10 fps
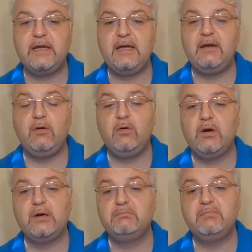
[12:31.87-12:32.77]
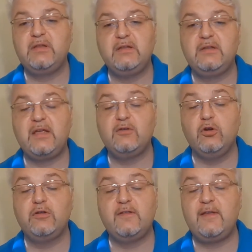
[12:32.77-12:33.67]
or they do
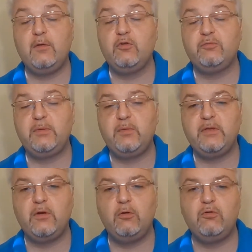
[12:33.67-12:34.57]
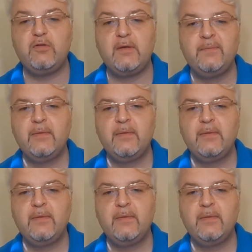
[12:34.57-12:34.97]
not distinguish between those,